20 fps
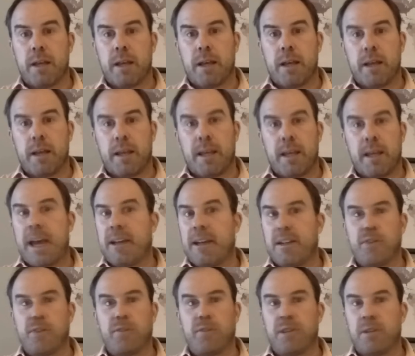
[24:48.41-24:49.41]
And the caddy
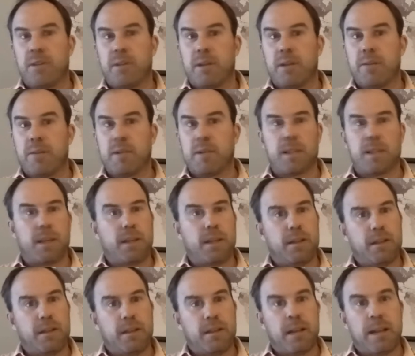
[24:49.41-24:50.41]
straight away was
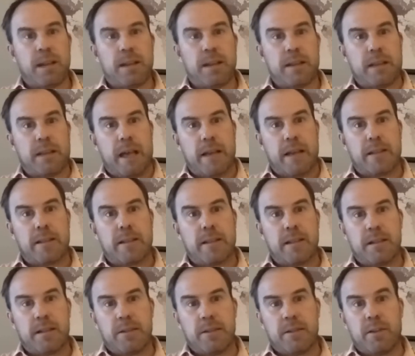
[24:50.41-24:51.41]
like, "That's that's
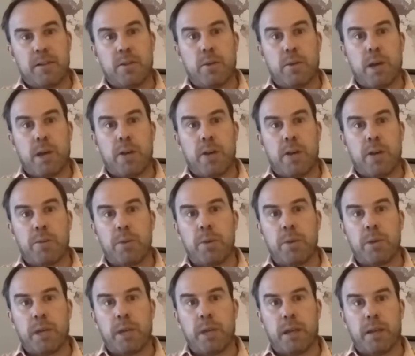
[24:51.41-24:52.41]
the the 12th
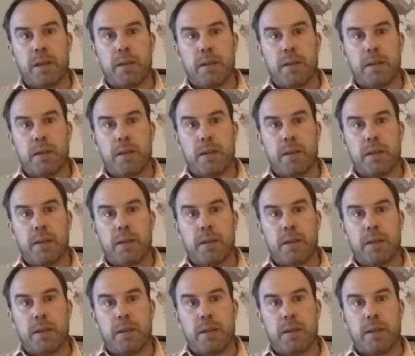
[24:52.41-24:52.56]
pulling it."